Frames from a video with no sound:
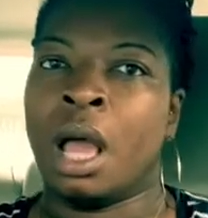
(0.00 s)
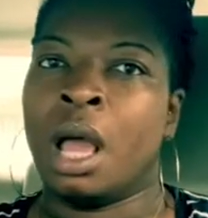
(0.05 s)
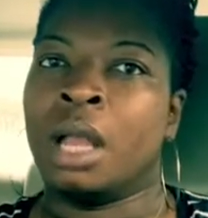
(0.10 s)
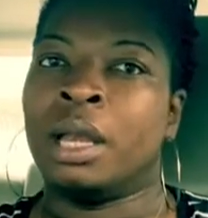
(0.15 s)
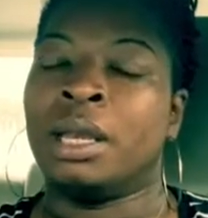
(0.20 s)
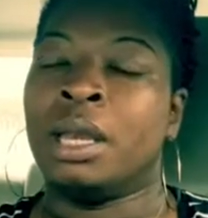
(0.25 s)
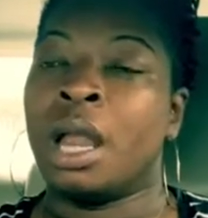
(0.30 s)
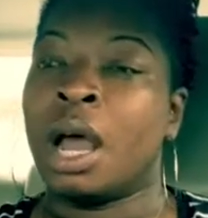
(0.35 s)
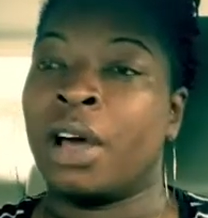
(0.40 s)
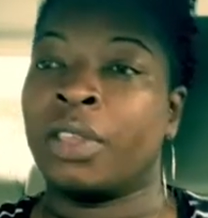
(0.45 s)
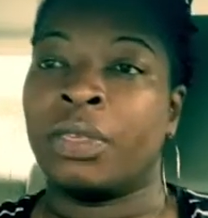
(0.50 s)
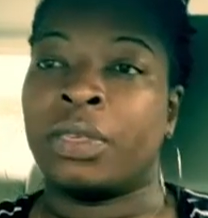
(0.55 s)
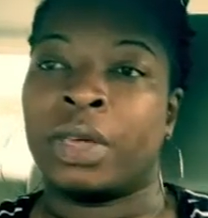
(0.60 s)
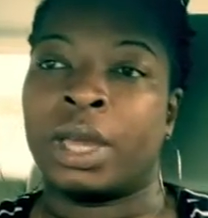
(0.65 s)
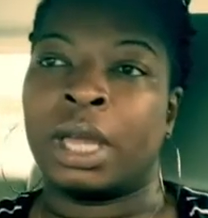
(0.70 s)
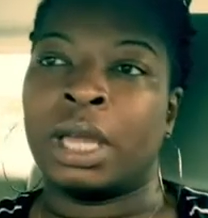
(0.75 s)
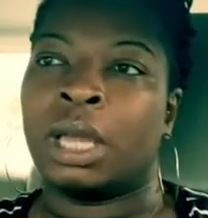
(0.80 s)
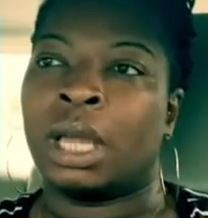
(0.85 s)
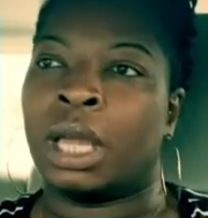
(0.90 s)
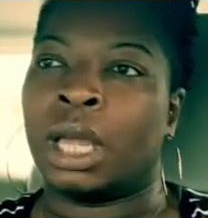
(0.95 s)

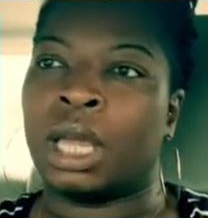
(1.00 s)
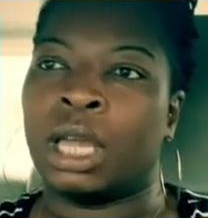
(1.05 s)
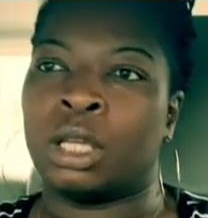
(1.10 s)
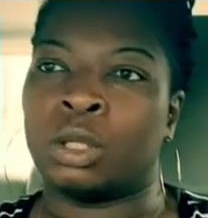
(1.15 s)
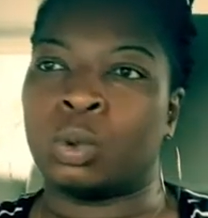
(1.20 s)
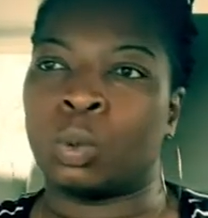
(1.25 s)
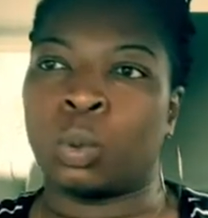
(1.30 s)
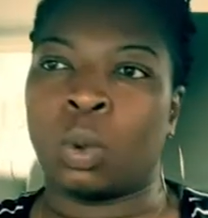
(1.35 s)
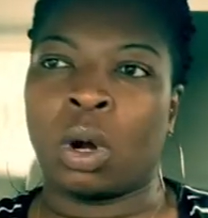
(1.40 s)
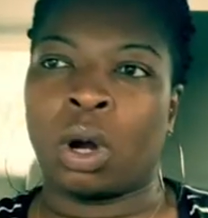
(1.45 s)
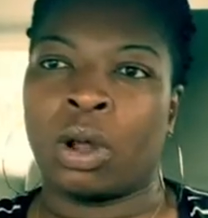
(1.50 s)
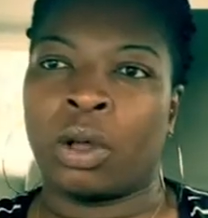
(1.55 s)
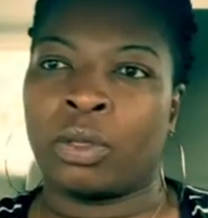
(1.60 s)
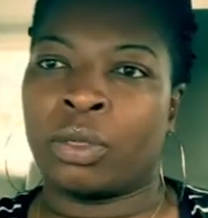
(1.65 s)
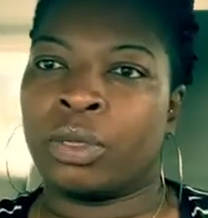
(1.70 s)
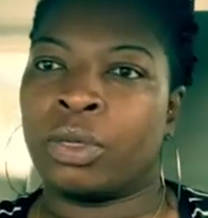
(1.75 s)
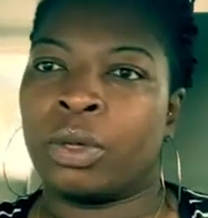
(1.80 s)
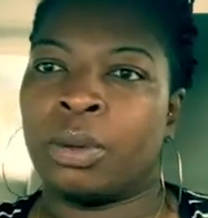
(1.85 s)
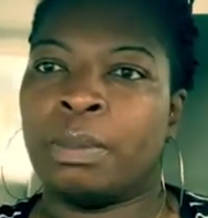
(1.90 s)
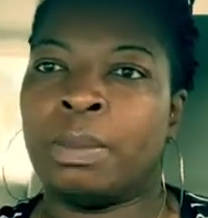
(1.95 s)
Nothing is worth
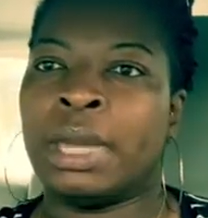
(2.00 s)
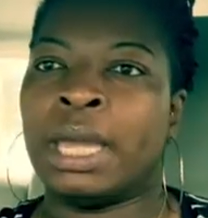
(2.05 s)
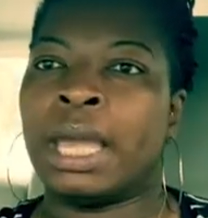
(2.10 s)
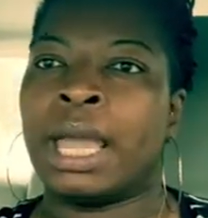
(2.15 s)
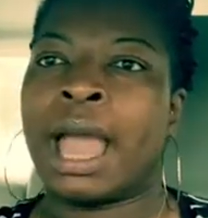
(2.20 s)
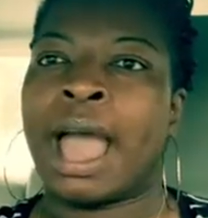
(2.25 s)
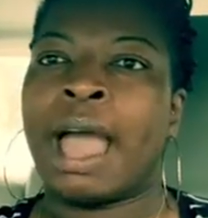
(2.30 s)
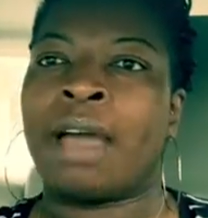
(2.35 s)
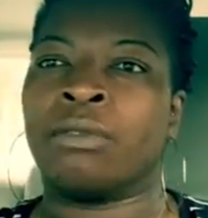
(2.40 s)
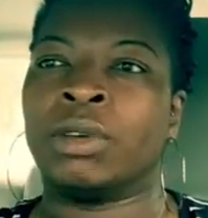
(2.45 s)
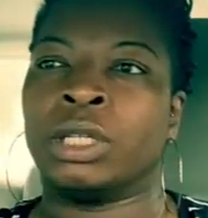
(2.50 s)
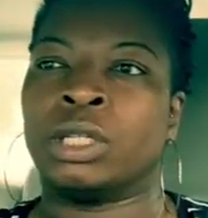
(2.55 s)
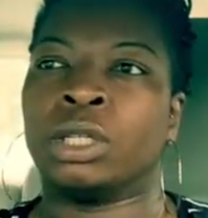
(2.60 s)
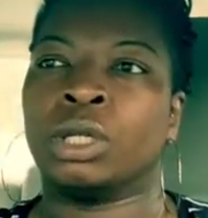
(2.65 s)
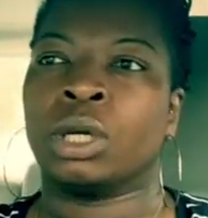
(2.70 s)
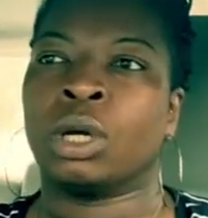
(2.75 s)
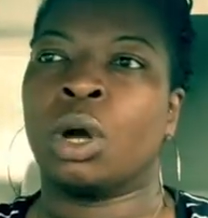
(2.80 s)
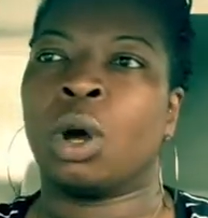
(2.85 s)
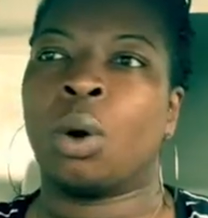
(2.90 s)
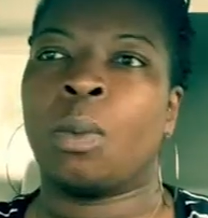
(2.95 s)
me having
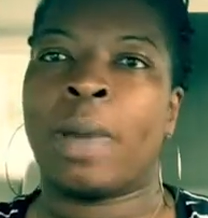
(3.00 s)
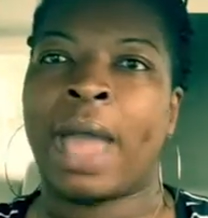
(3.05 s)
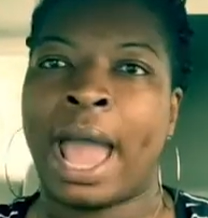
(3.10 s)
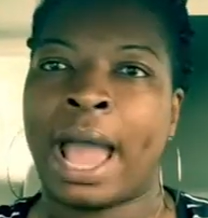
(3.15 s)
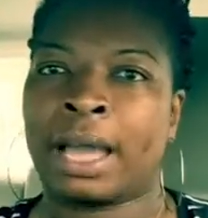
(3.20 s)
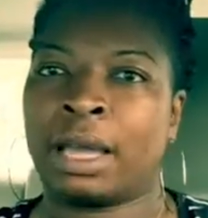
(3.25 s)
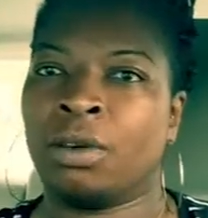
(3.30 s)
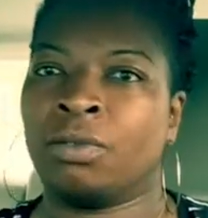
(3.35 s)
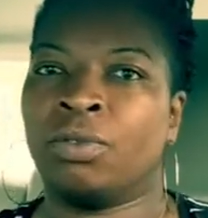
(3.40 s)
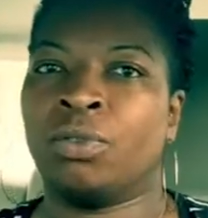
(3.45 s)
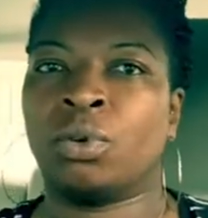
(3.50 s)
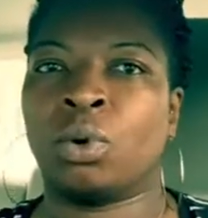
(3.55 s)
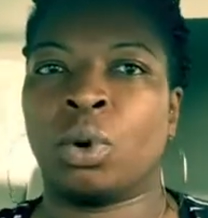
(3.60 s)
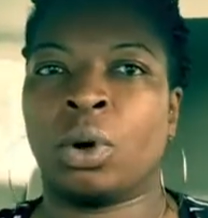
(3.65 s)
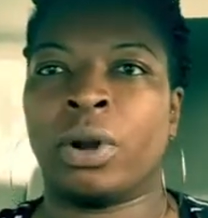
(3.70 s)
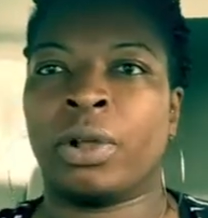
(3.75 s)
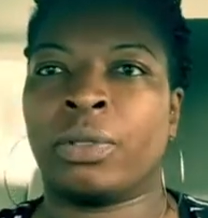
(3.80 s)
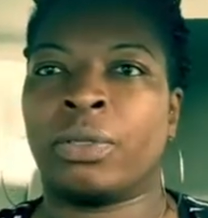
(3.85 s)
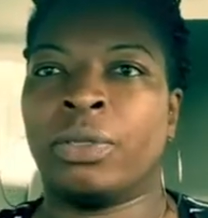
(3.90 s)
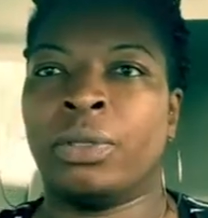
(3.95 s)
to go back and
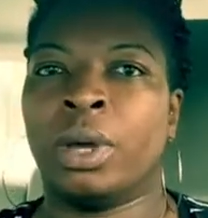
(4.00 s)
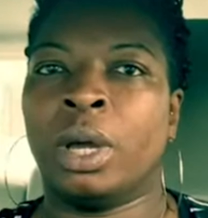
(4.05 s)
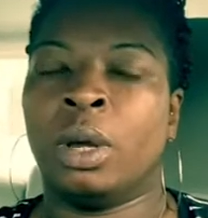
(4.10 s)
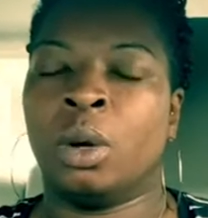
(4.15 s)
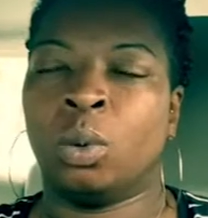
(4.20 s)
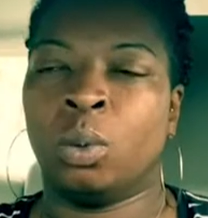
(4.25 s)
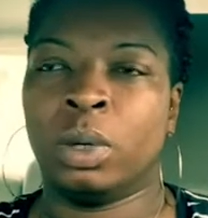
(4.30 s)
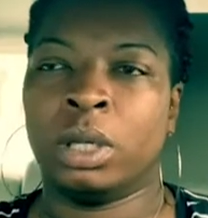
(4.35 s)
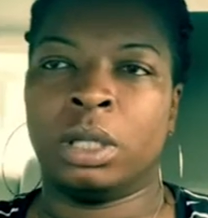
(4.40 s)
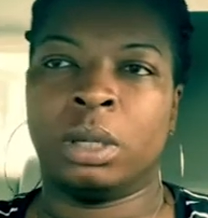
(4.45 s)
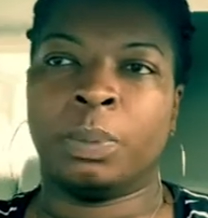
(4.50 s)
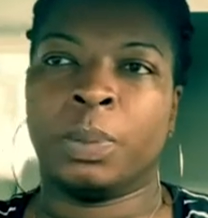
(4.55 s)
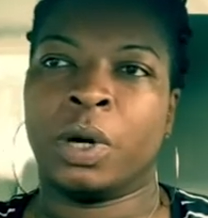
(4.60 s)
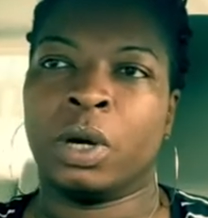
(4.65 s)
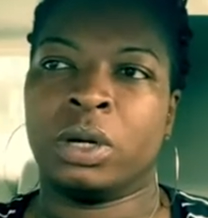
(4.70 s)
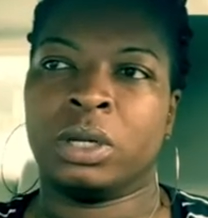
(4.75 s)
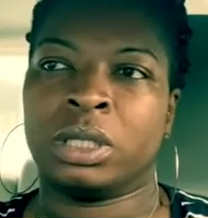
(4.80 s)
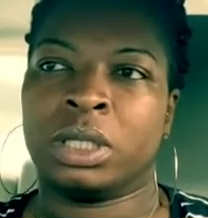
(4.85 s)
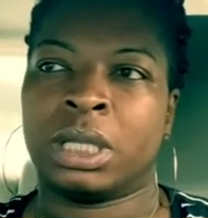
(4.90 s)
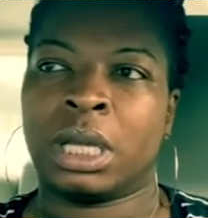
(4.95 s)
forth with a
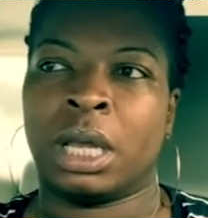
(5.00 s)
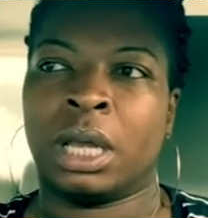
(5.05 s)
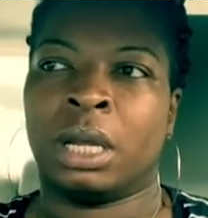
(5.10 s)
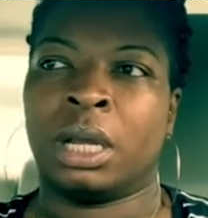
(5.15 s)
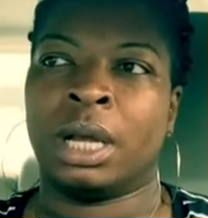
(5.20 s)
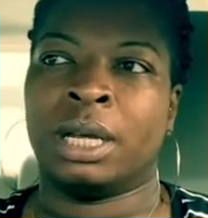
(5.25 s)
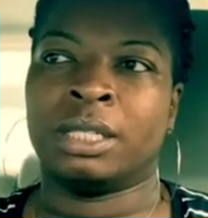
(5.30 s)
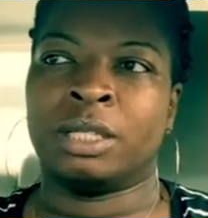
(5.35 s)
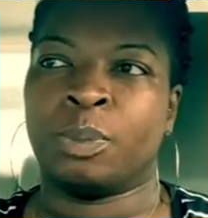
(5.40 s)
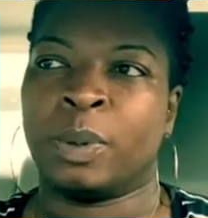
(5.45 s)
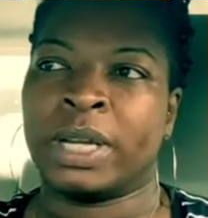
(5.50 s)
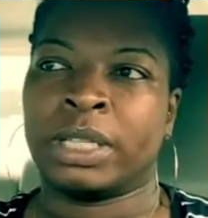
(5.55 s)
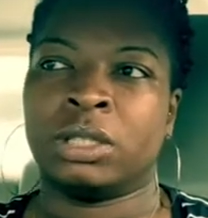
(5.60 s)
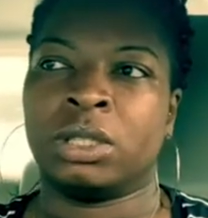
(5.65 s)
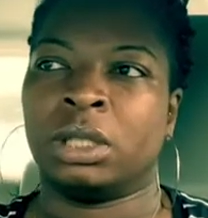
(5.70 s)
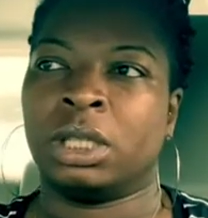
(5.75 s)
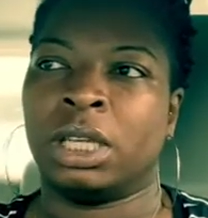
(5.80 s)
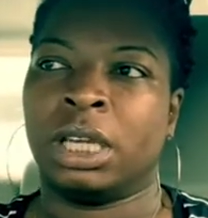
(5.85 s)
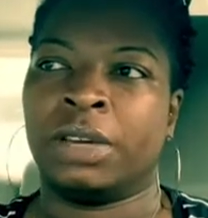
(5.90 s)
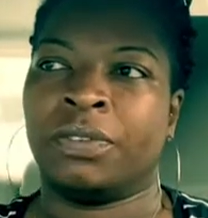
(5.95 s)
person,
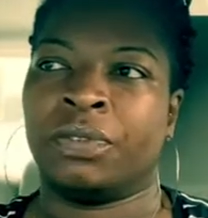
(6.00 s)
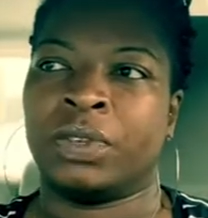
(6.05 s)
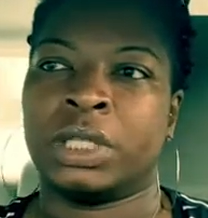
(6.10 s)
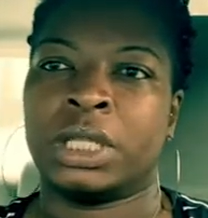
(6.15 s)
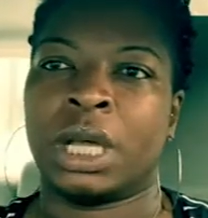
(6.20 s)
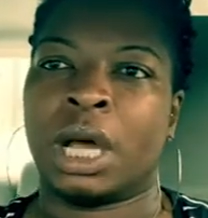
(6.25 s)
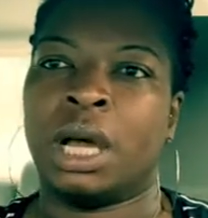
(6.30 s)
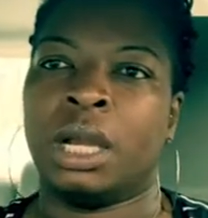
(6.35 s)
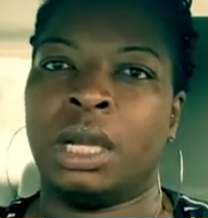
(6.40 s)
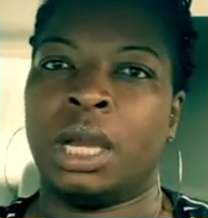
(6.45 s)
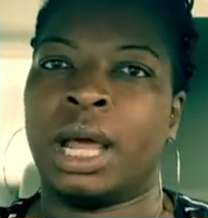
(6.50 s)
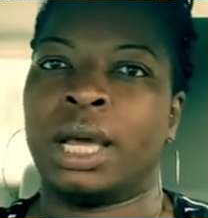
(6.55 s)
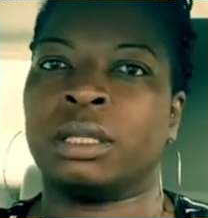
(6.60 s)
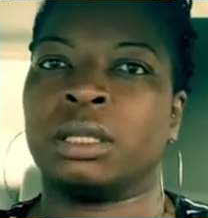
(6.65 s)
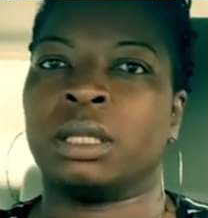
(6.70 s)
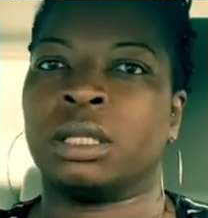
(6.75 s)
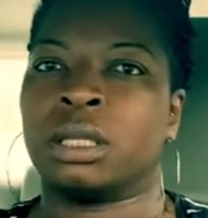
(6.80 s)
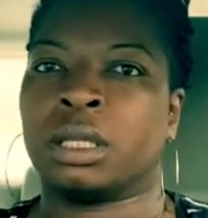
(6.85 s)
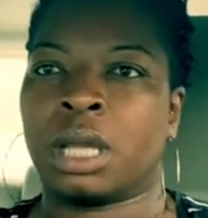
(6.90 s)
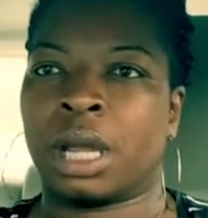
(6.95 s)
especially if it's
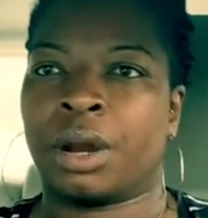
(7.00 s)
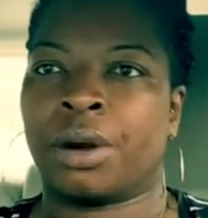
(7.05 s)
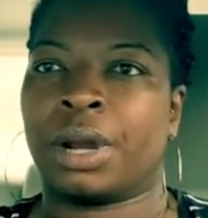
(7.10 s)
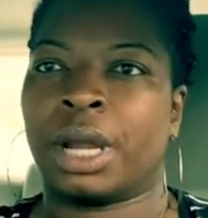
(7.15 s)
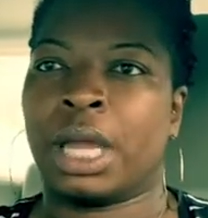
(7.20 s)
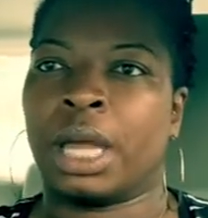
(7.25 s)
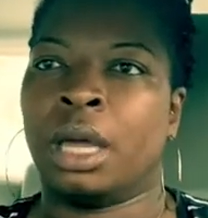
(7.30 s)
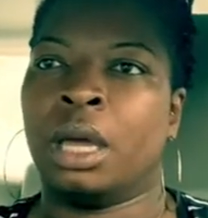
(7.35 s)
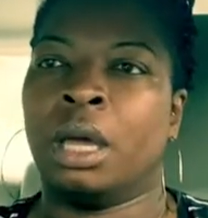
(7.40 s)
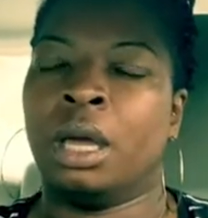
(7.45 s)
unnecessary.